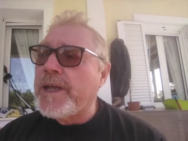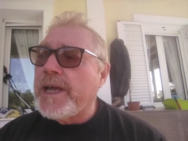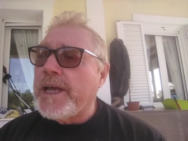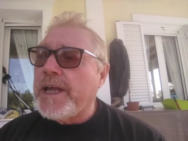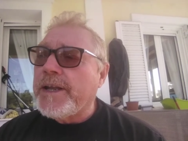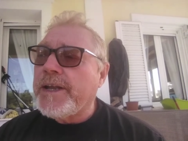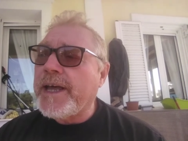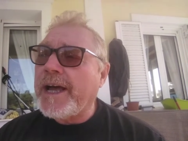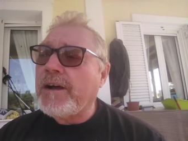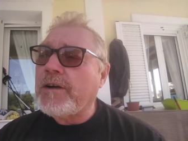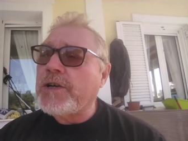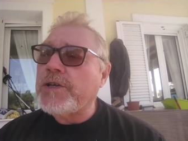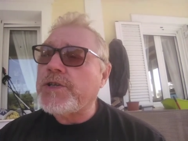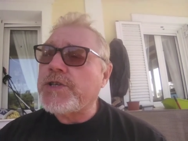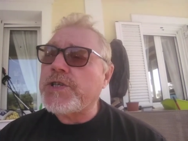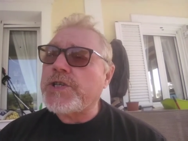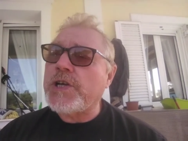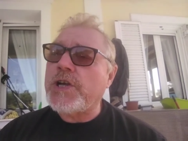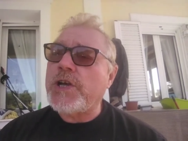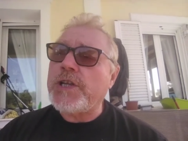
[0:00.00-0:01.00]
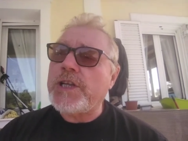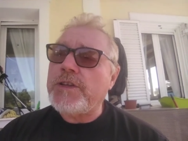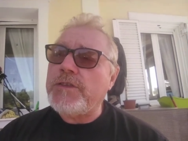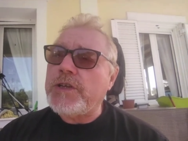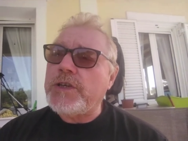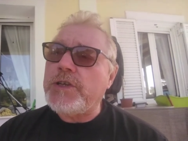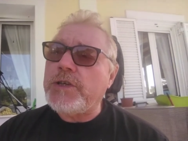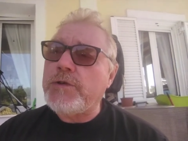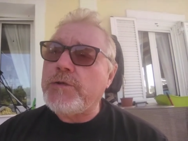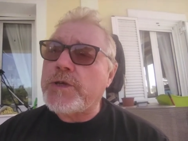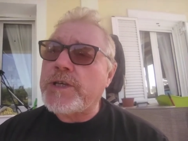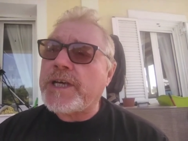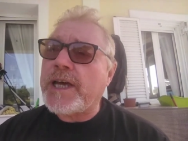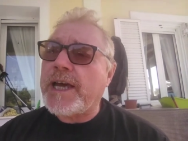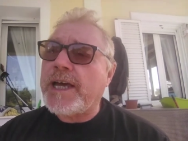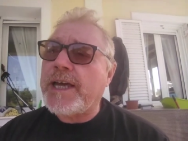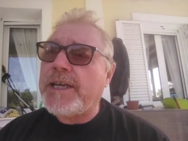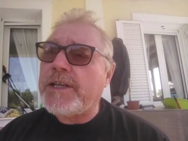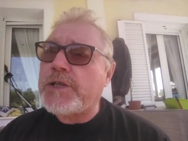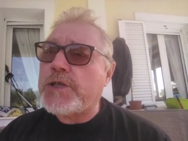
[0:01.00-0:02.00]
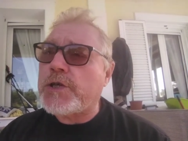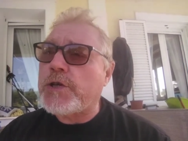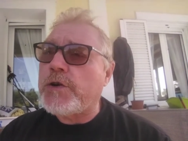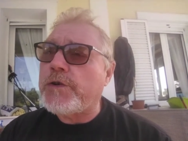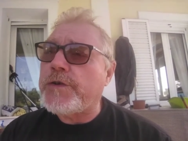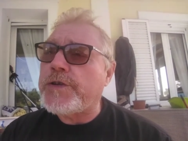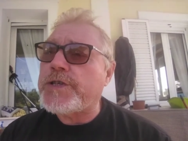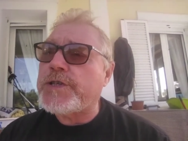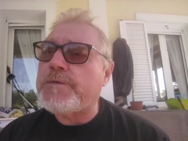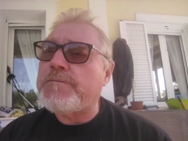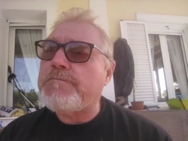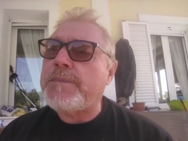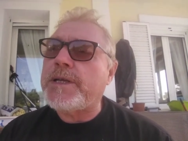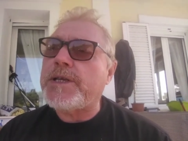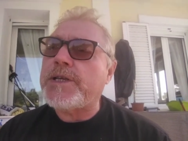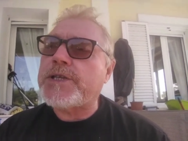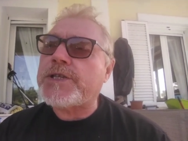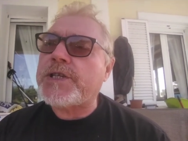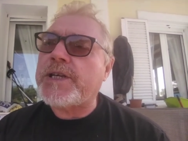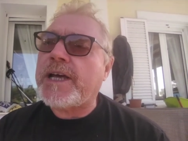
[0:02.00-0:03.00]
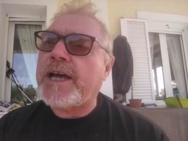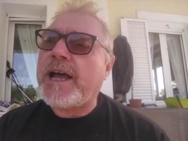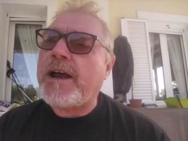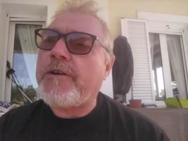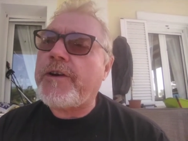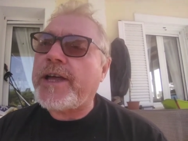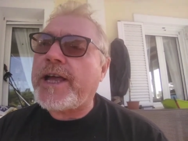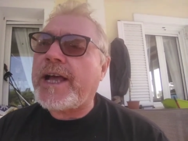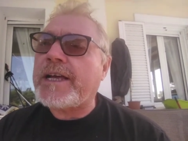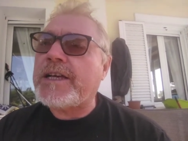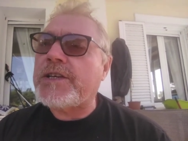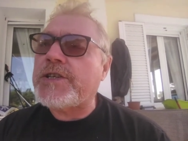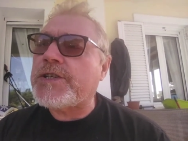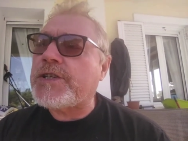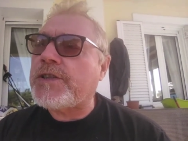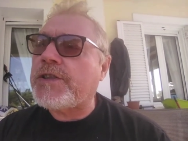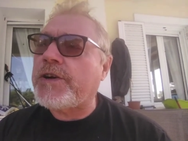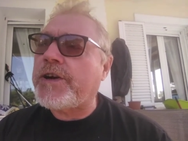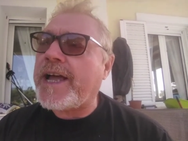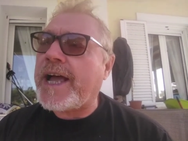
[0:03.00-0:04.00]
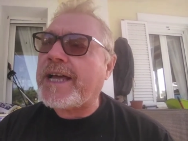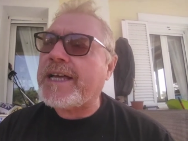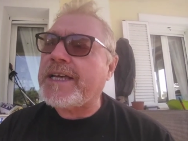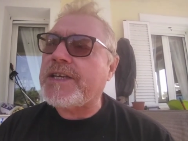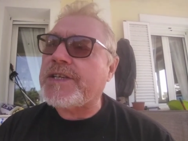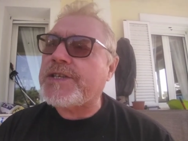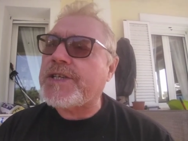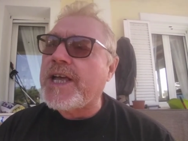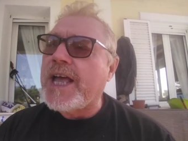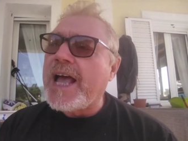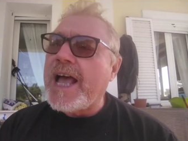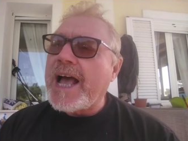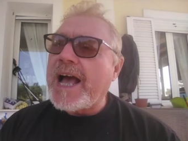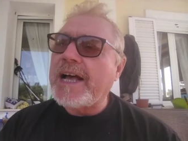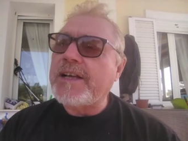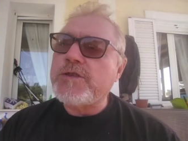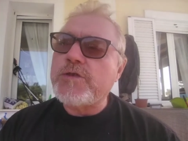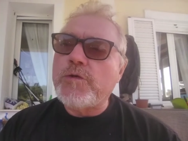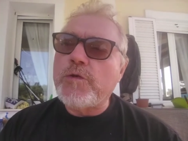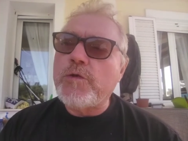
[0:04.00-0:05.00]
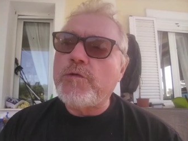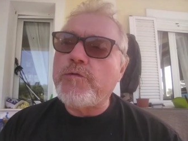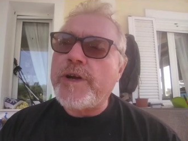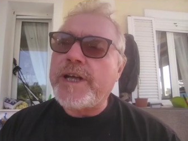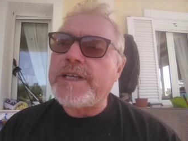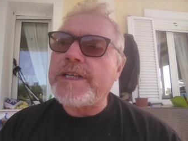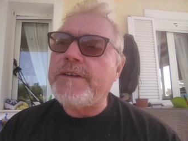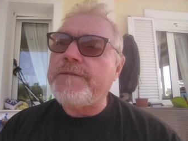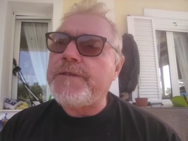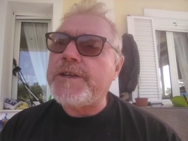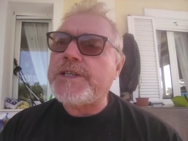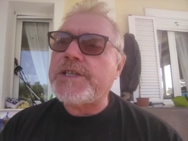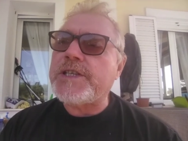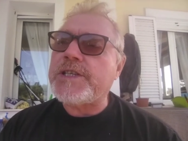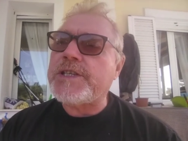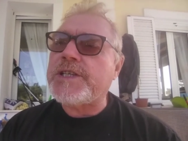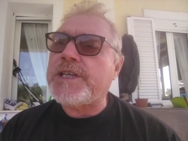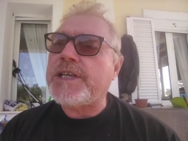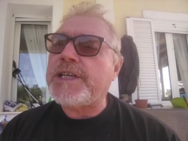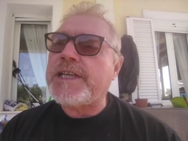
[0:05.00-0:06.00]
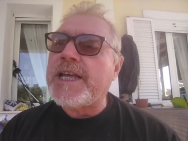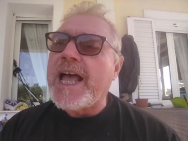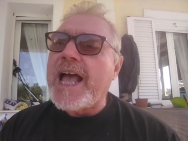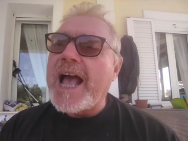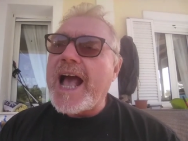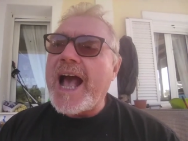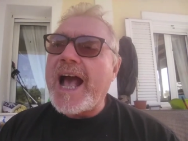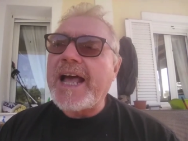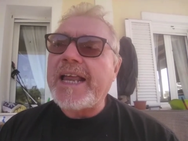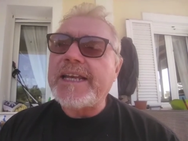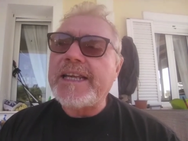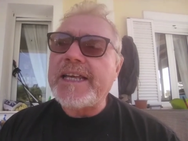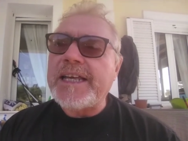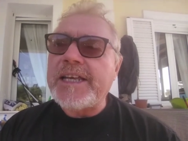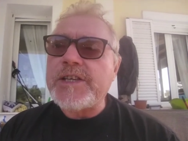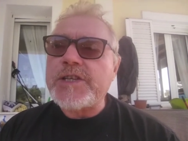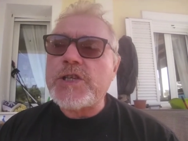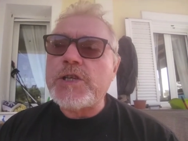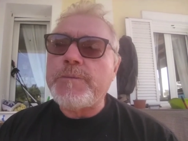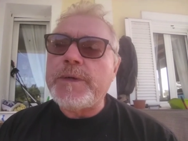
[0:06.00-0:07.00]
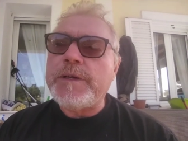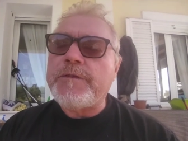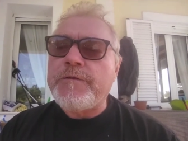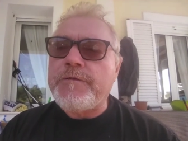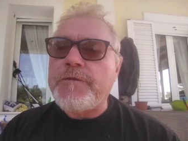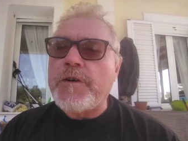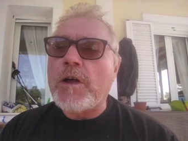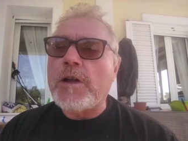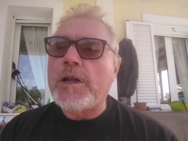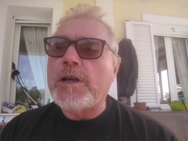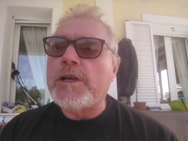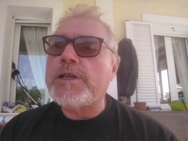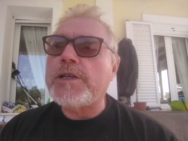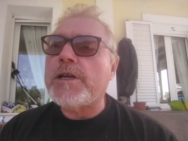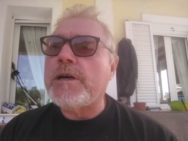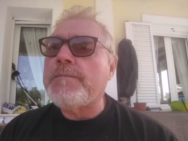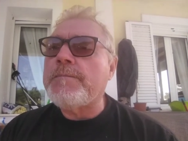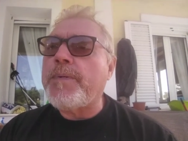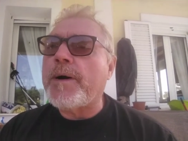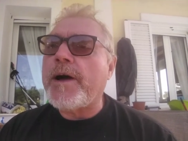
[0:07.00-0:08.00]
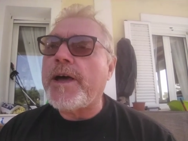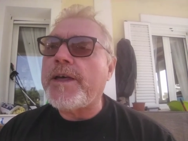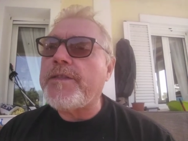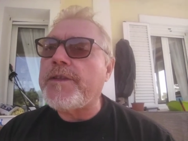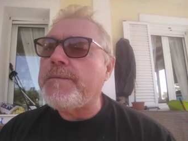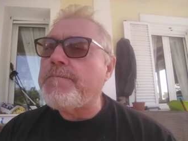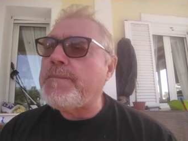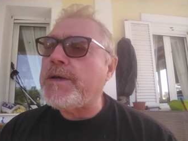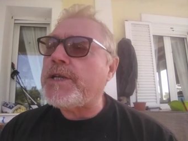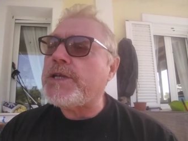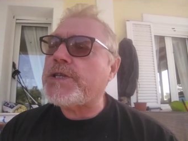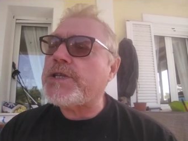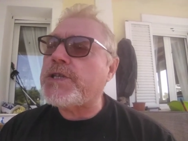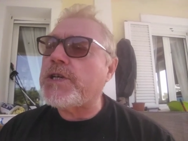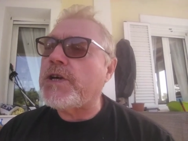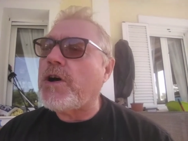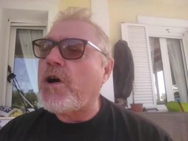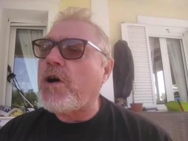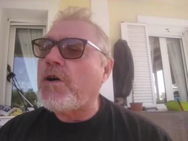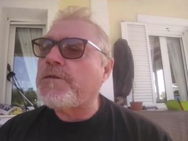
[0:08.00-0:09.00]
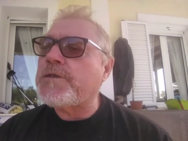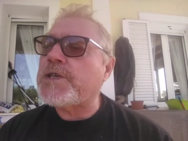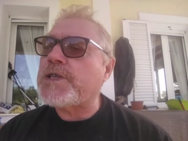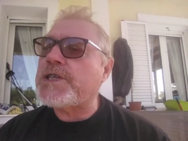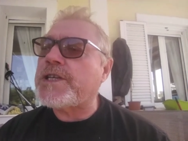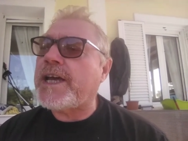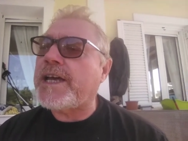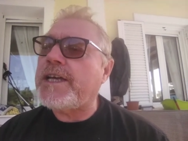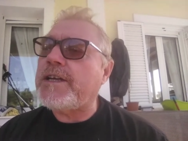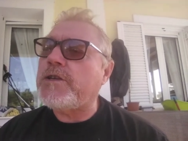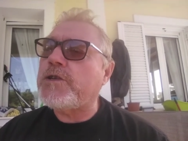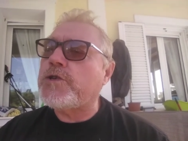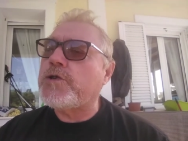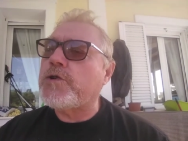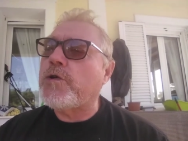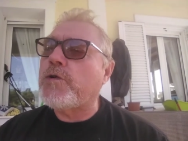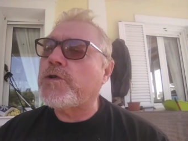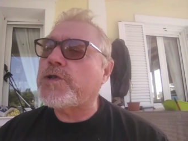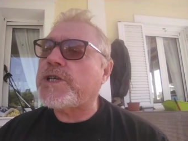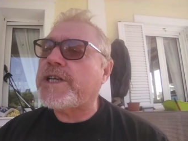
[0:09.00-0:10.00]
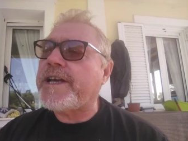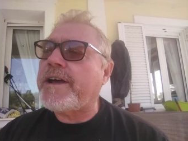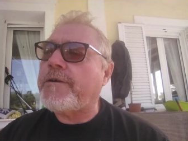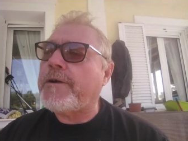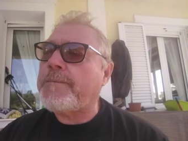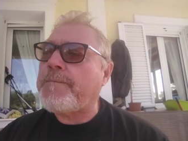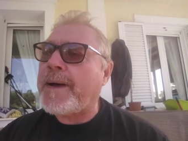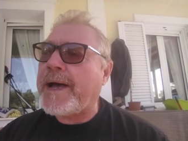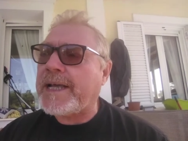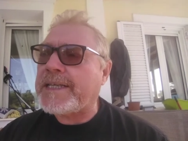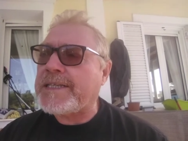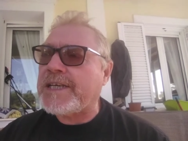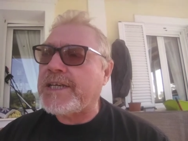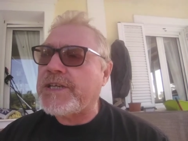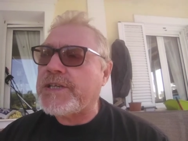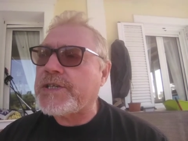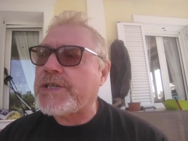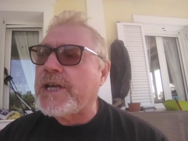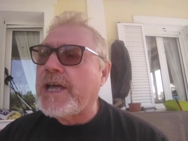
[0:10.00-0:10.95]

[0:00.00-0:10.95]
Now, concerning the UK, Tourism Minister Kyriakis Theriakis has already visited and is to be followed by the Minister of State, George Gerapatis,